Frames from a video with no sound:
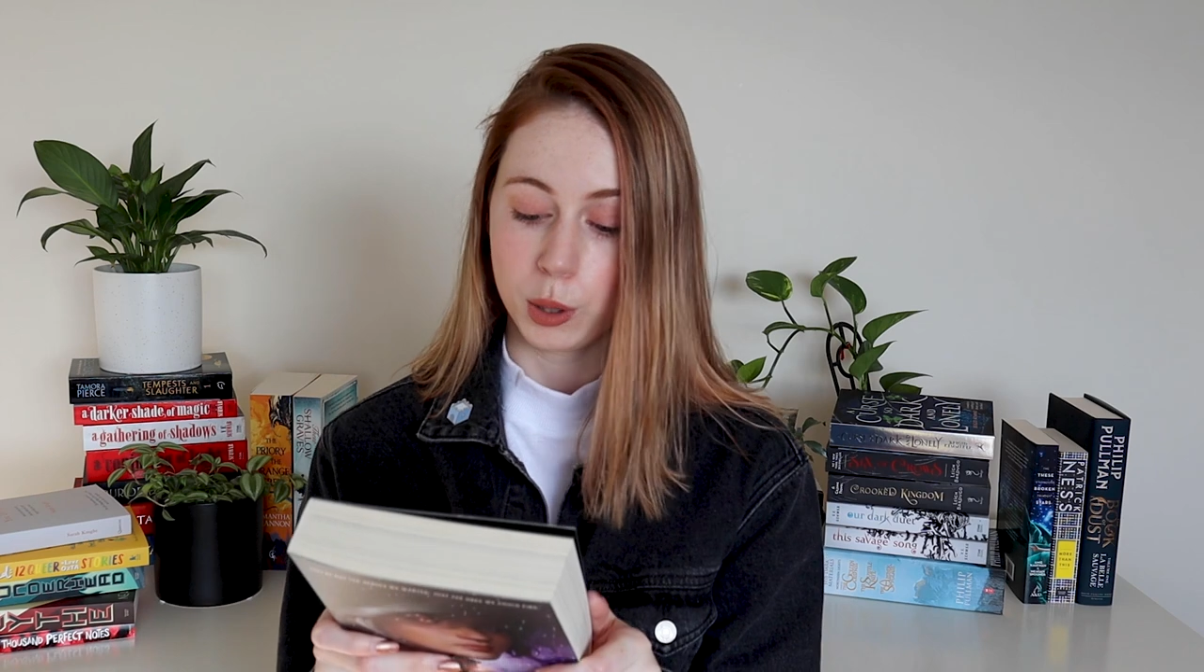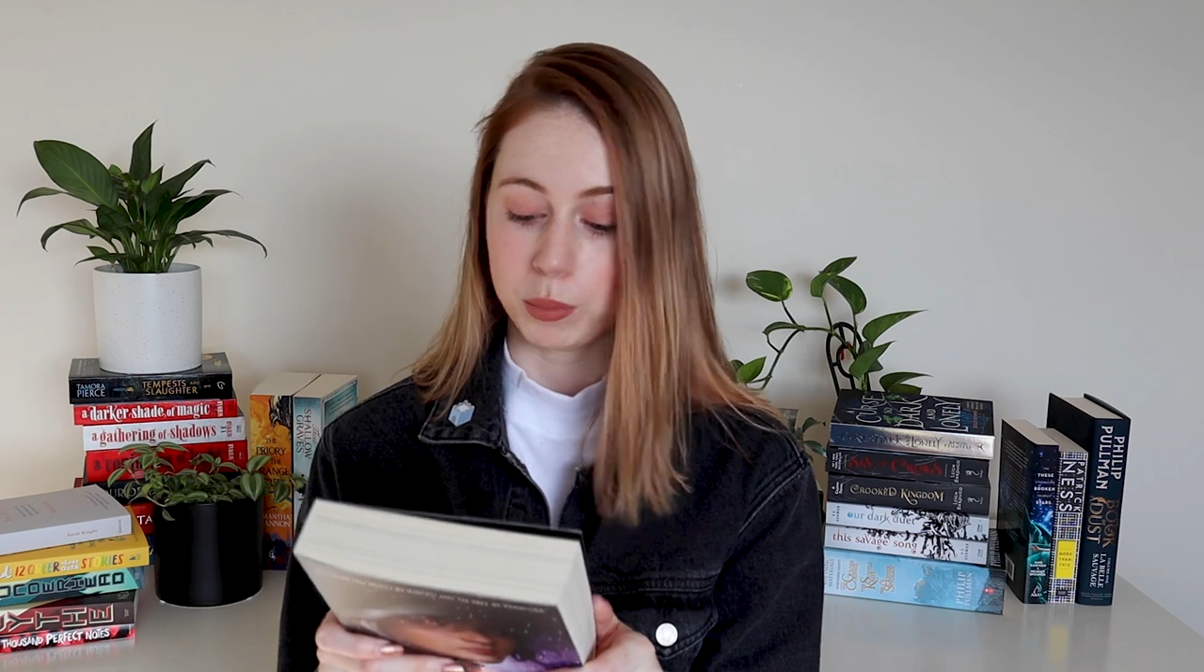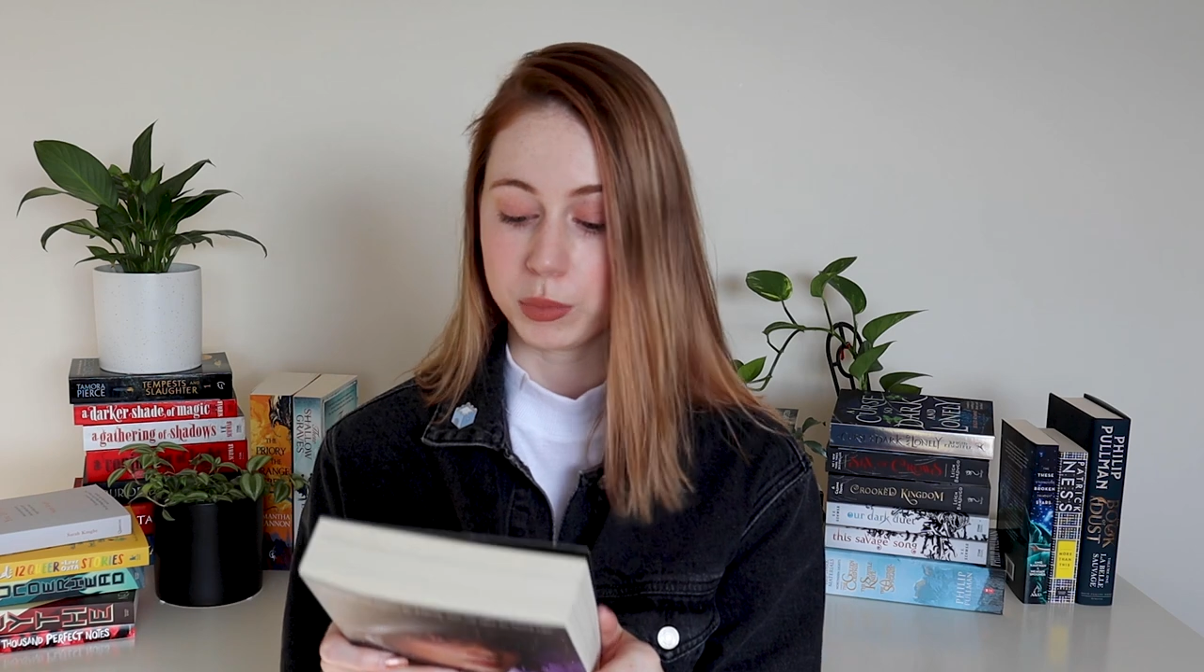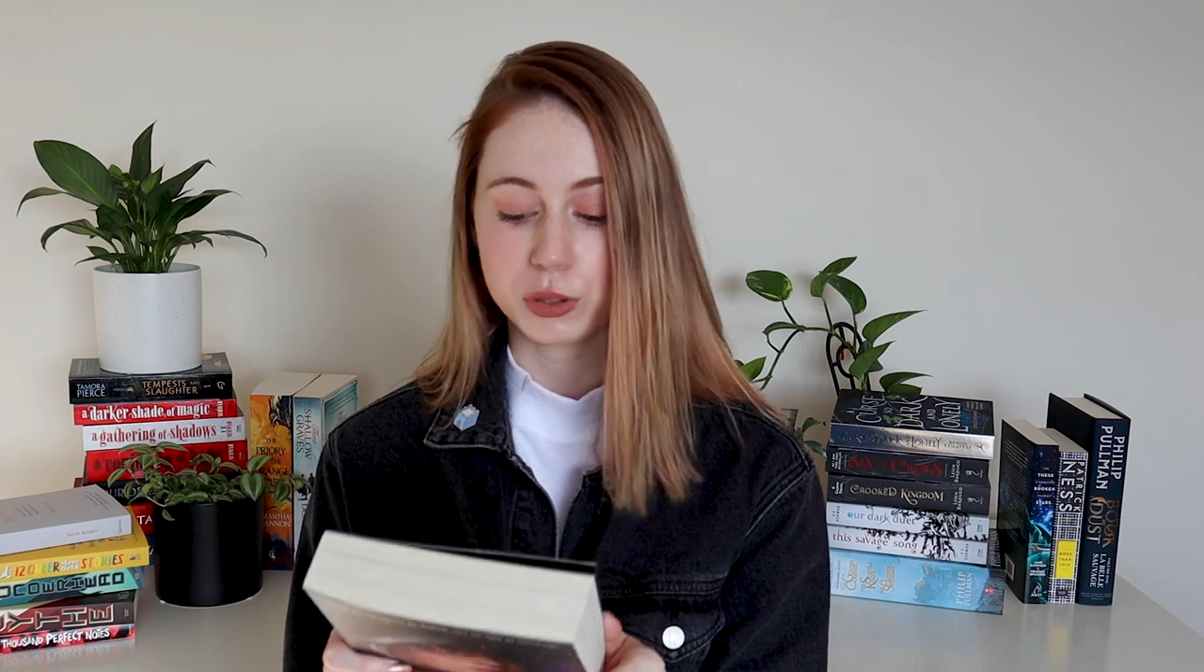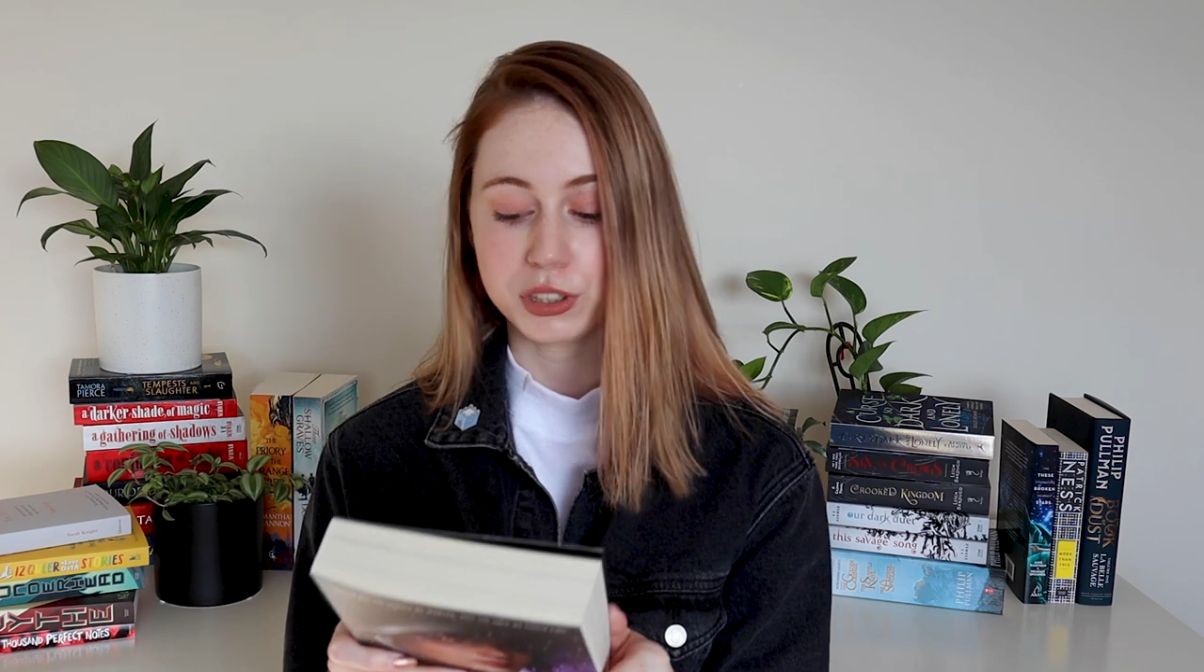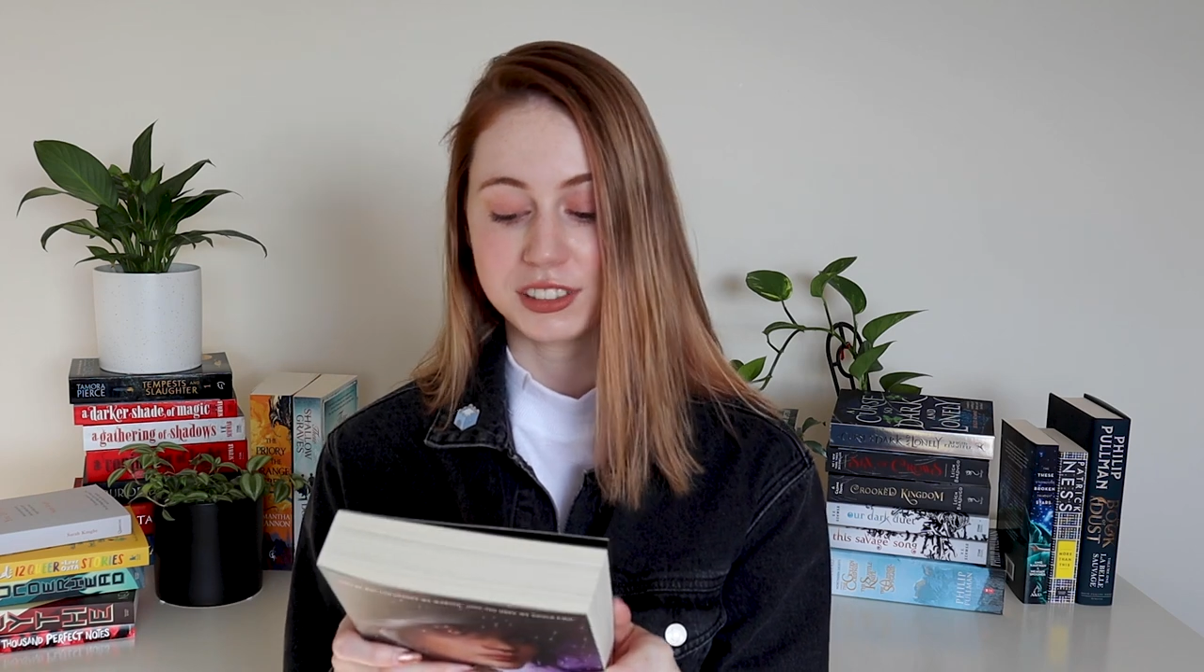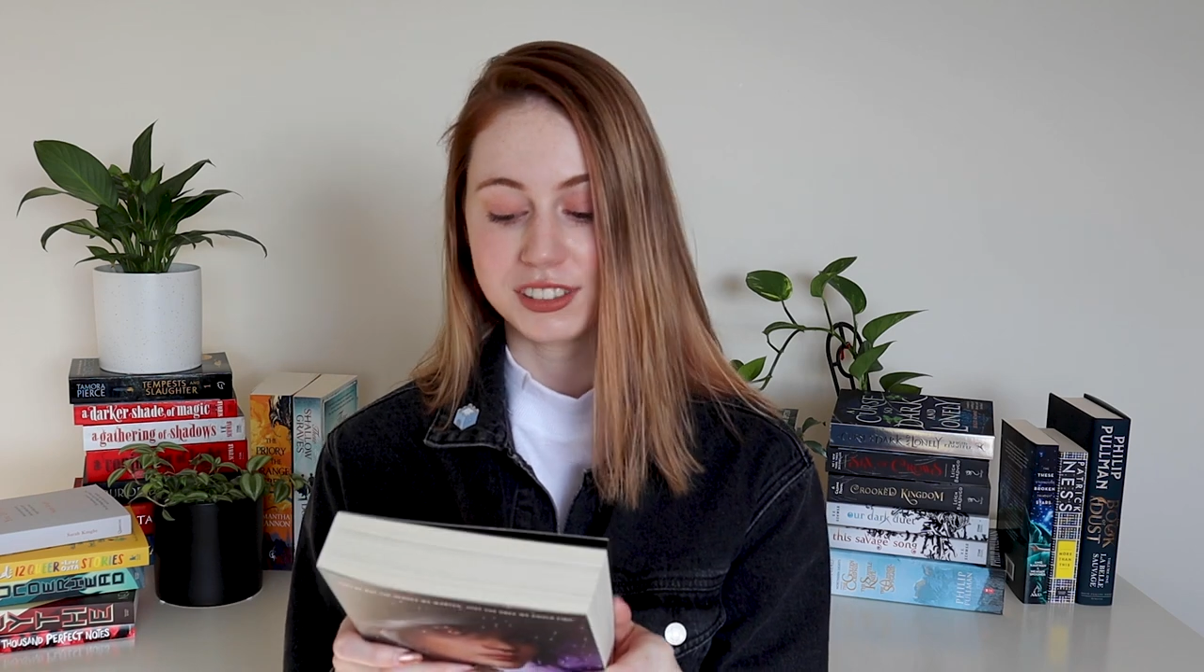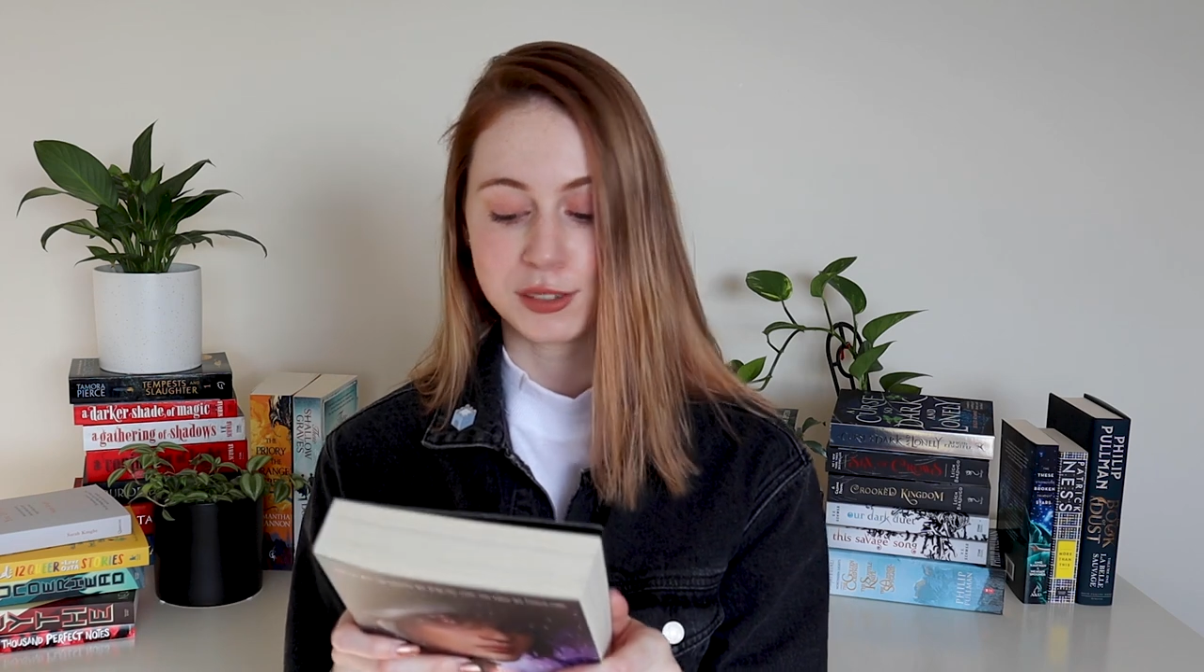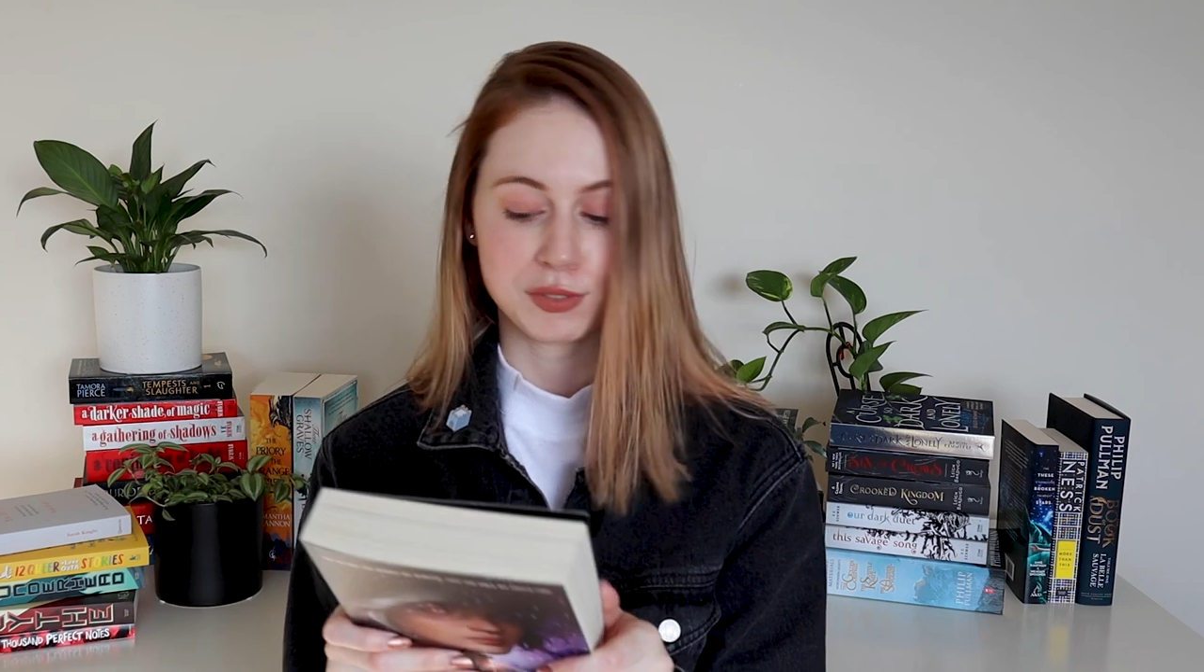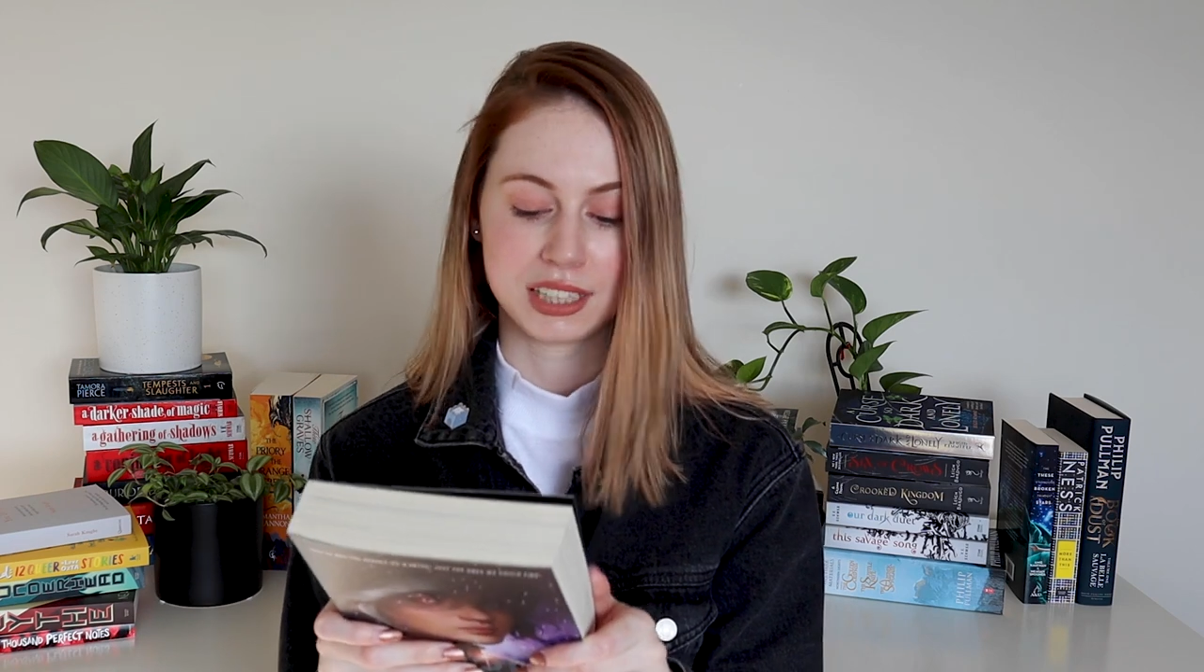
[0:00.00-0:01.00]

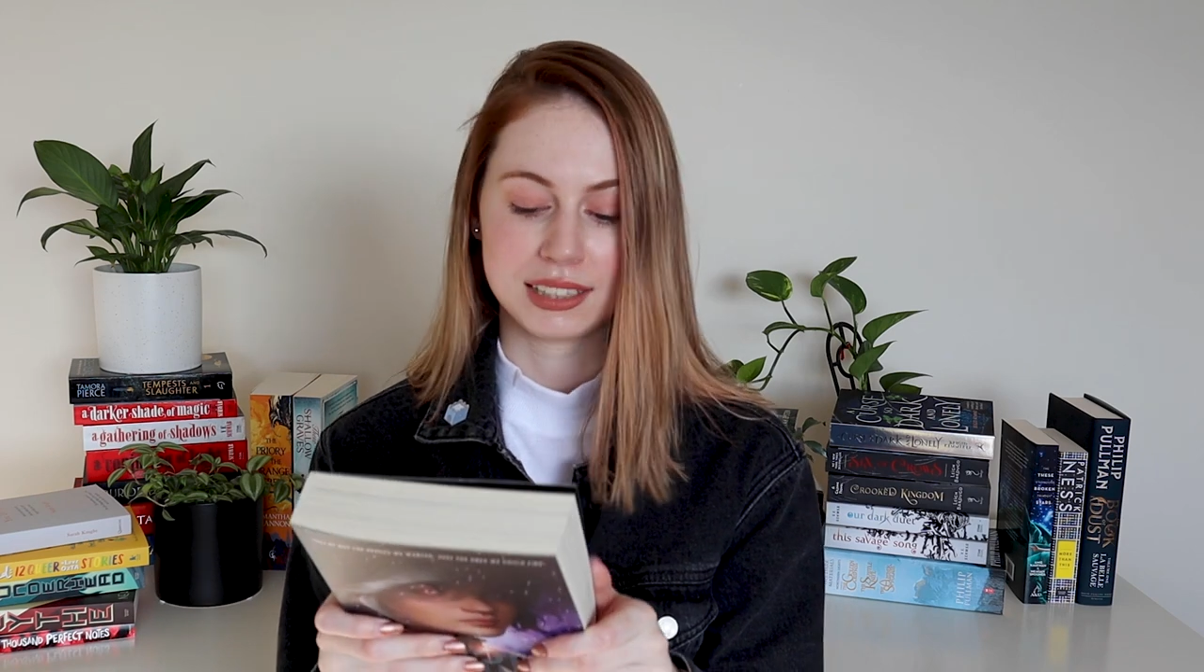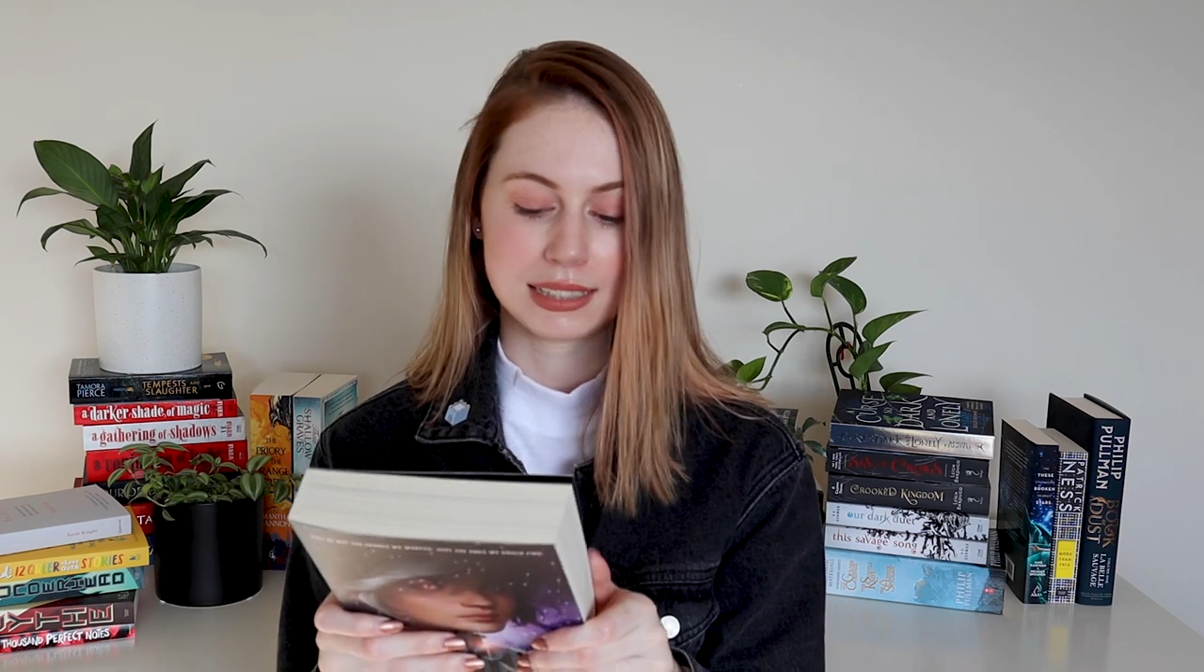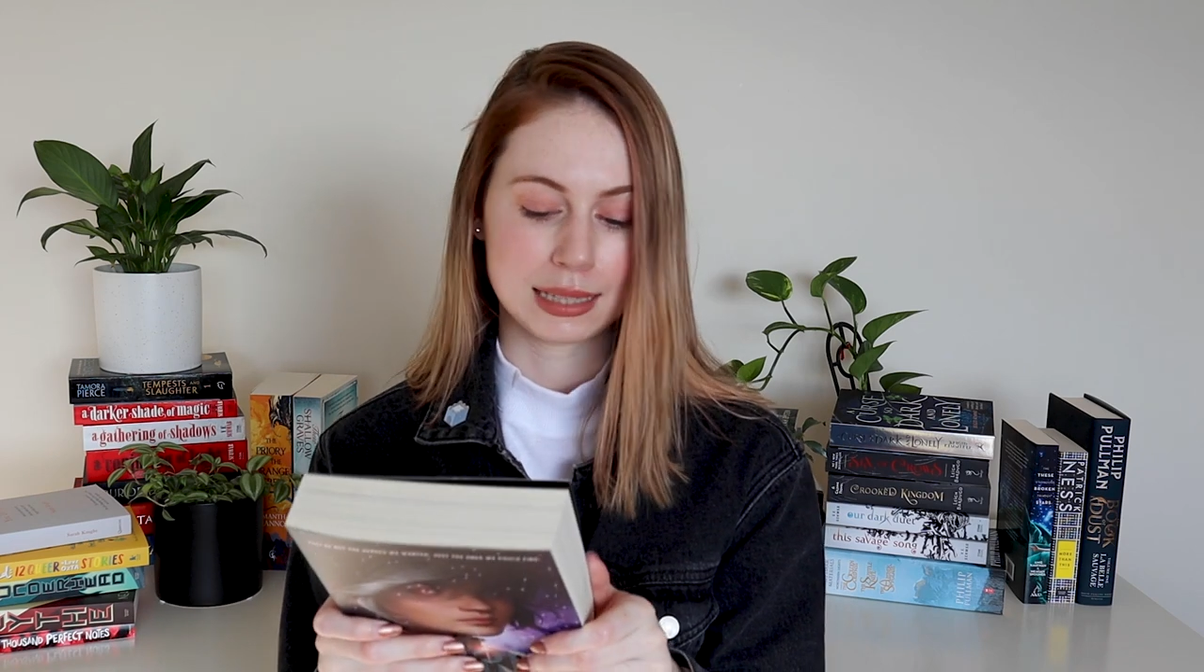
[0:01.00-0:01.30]
millions of years